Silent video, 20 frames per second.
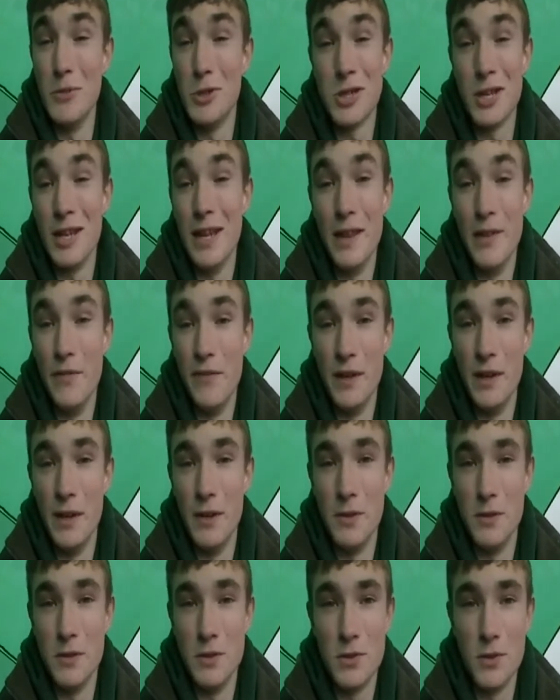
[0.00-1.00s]
just going to let the video
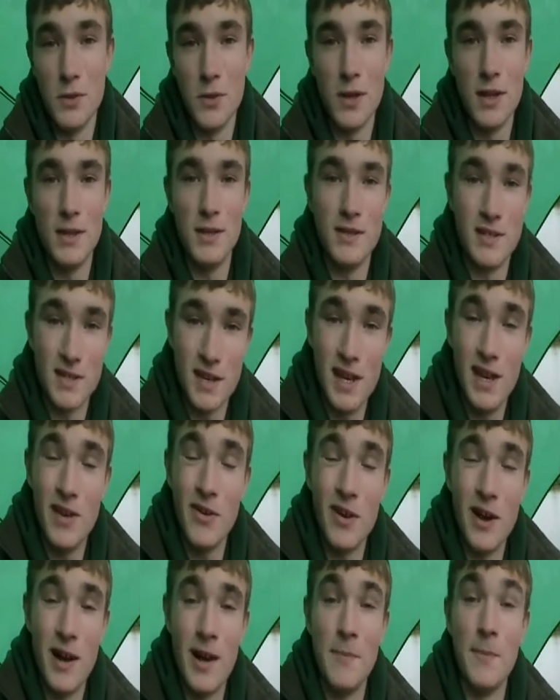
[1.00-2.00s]
do the talking, so
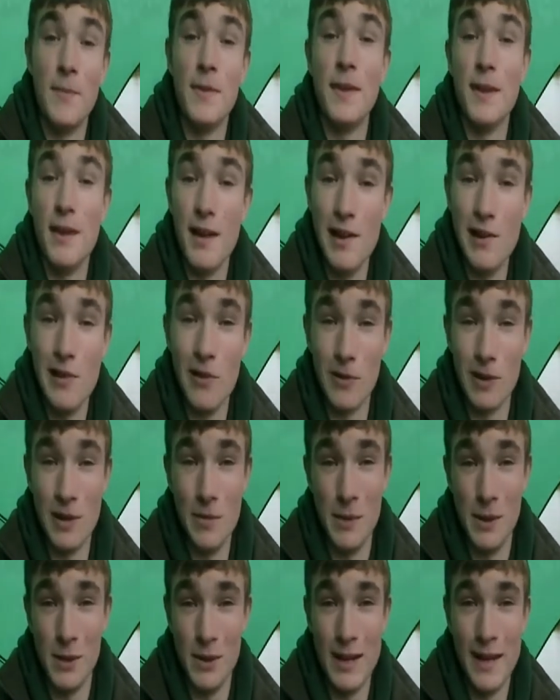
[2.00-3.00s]
here I am at
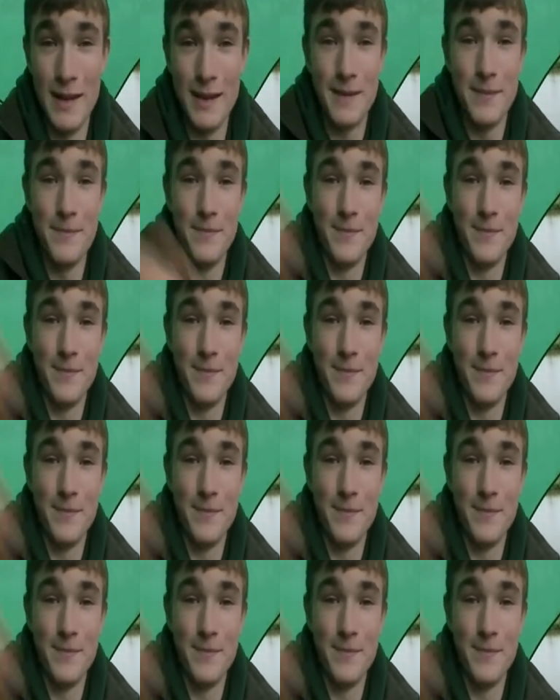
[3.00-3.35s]
Longleat Middle Lake.